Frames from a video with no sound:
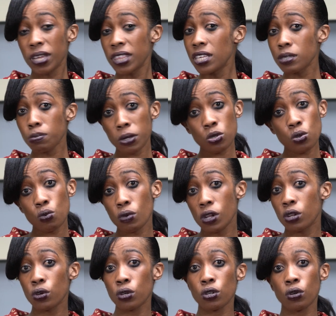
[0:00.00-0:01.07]
But this person will
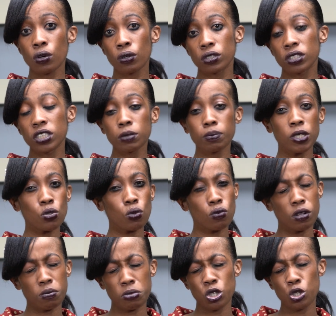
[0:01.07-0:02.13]
not know, because this person
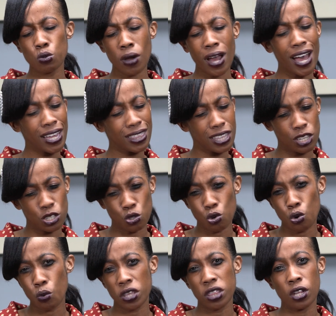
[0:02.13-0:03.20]
will be sure, there is
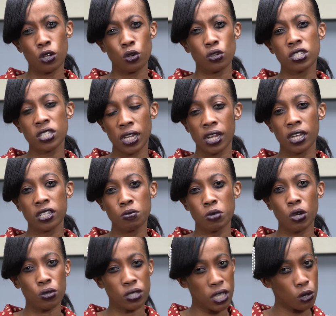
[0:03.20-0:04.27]
no way they'll not select me
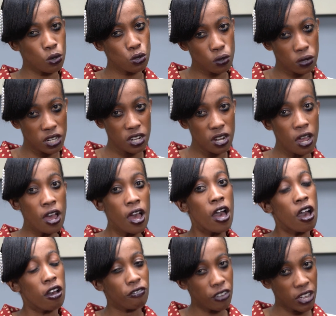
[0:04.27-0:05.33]
because I also did
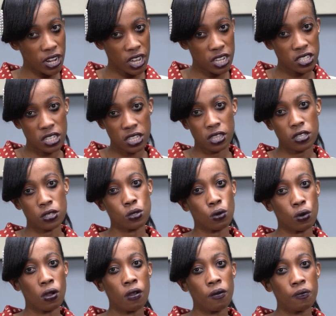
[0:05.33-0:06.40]
finance in this
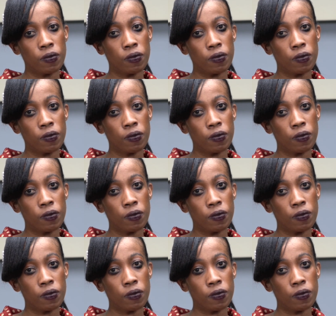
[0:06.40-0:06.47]
role.